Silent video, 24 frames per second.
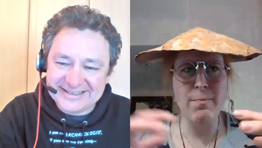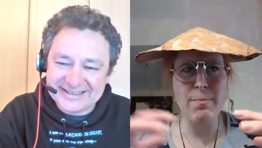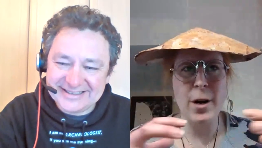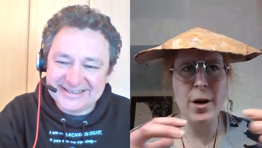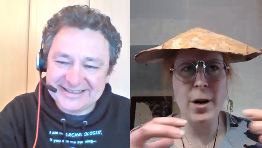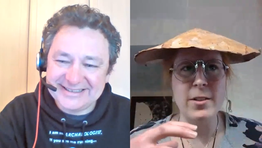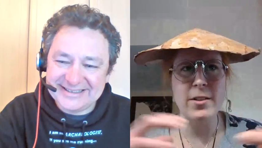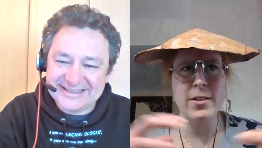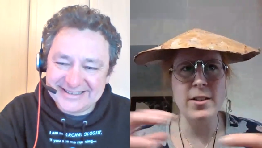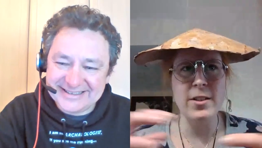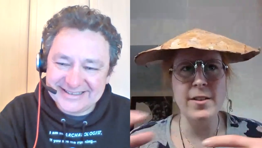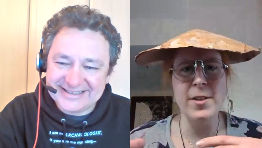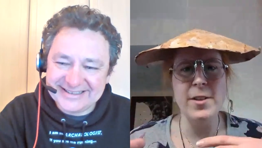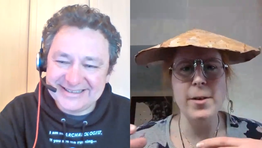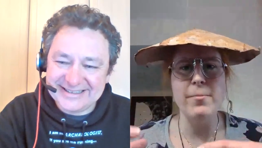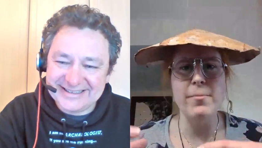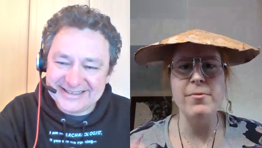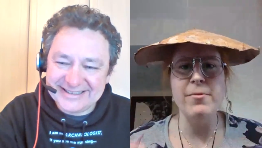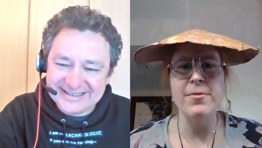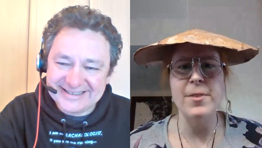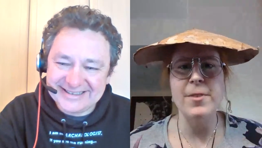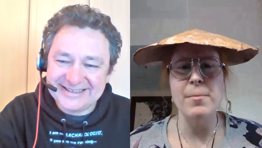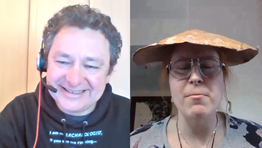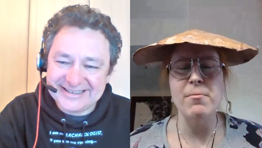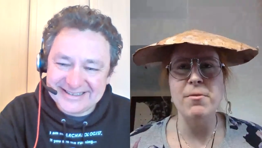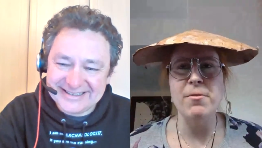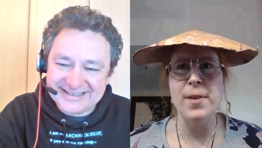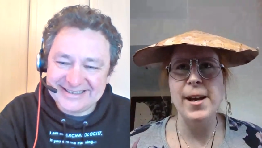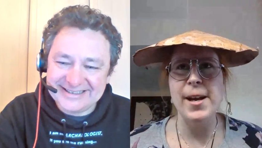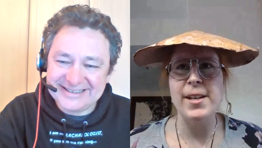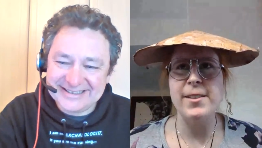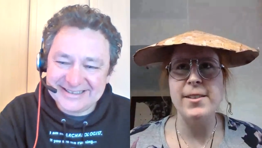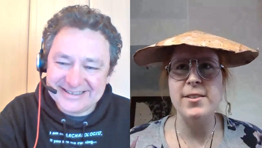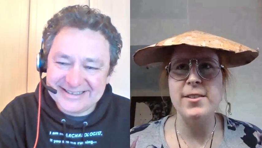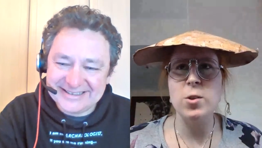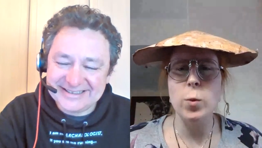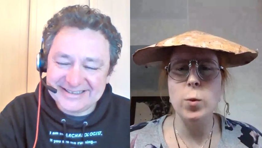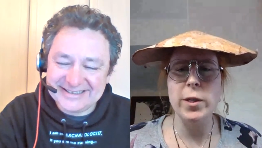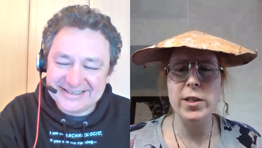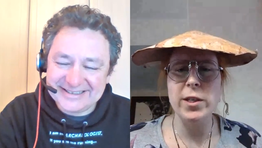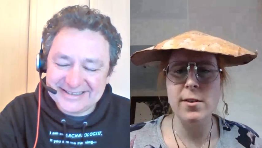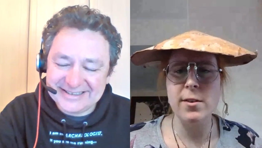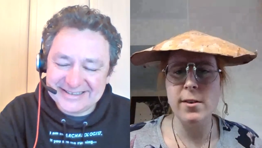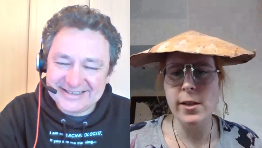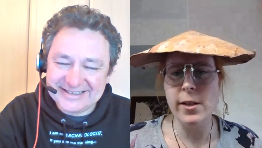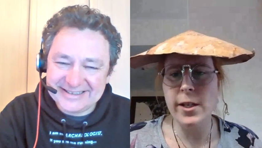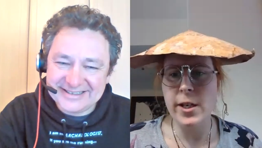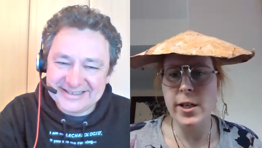Speaker 1: parts of them from France,
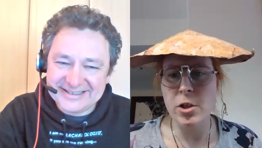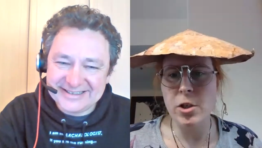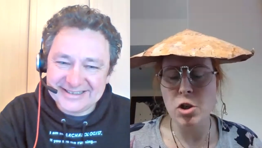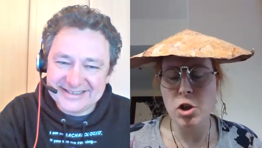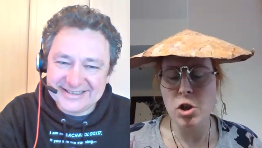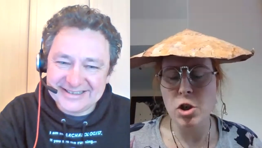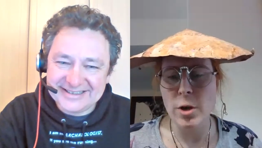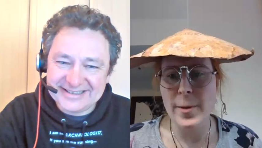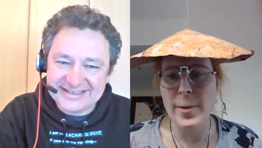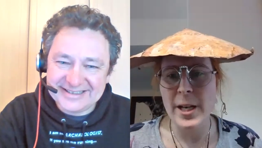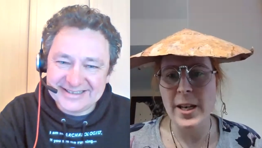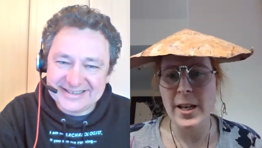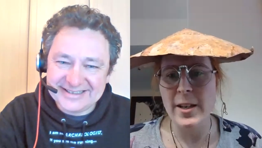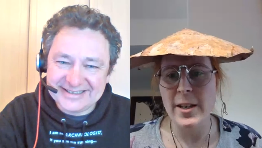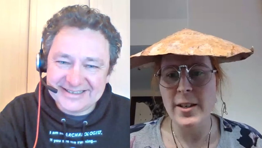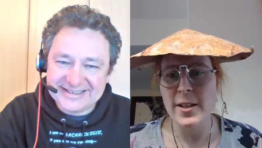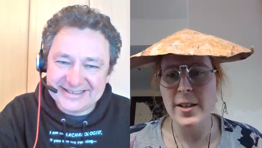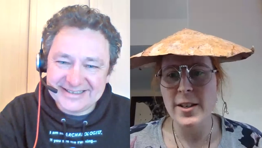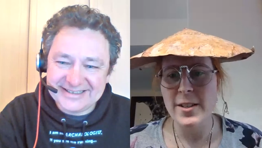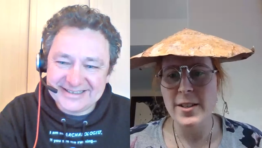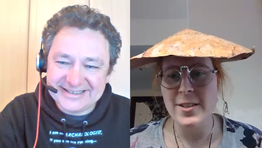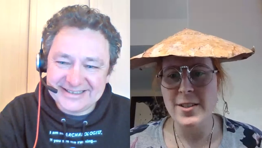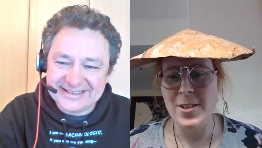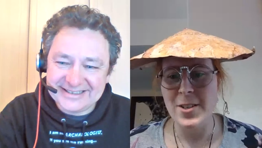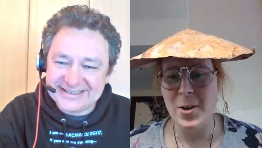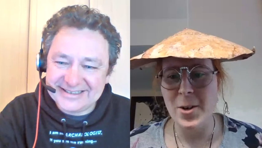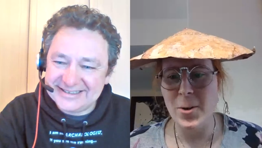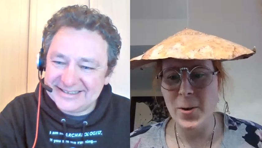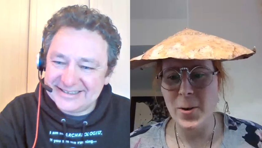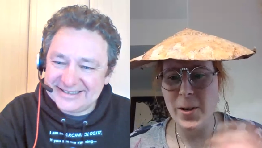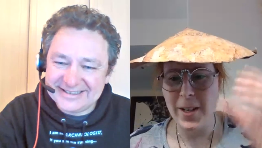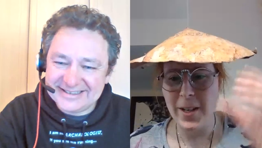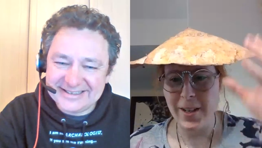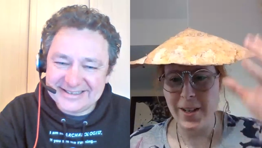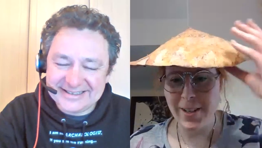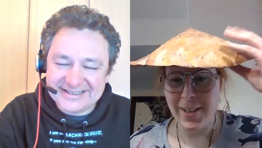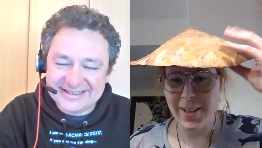Switzerland, and Germany. So,